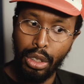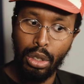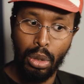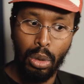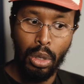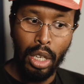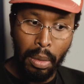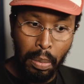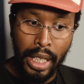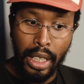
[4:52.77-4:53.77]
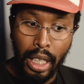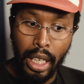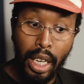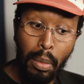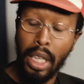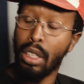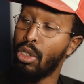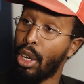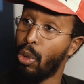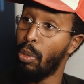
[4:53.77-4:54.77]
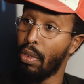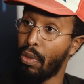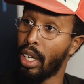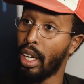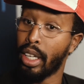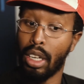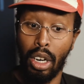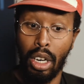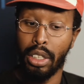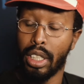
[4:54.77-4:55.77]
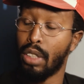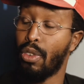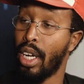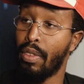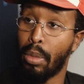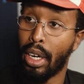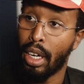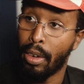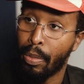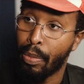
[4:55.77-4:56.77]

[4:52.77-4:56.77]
to basically come into that room and feel like art is for everybody.